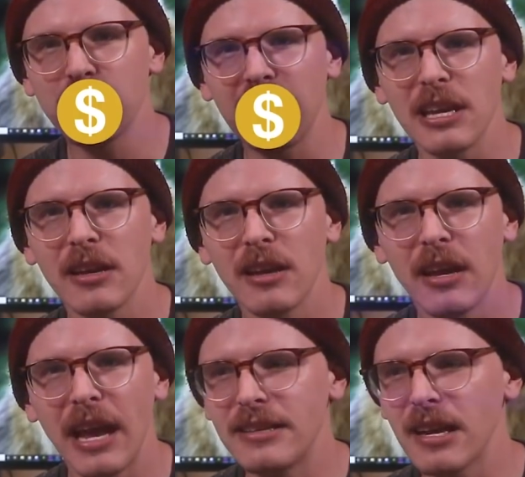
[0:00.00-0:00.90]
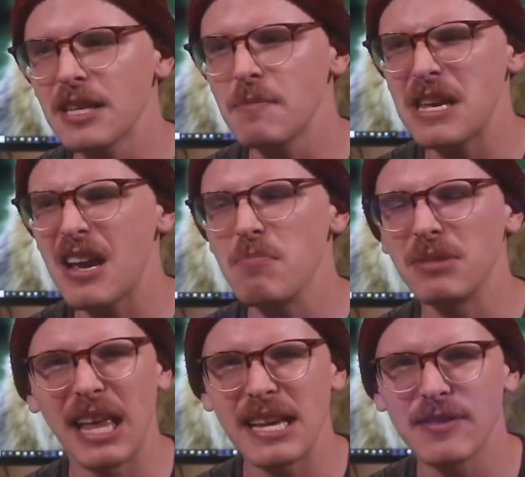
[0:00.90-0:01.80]
It doesn't
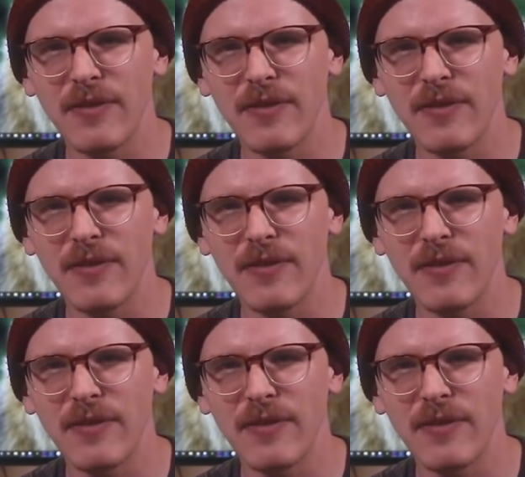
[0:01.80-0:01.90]
become less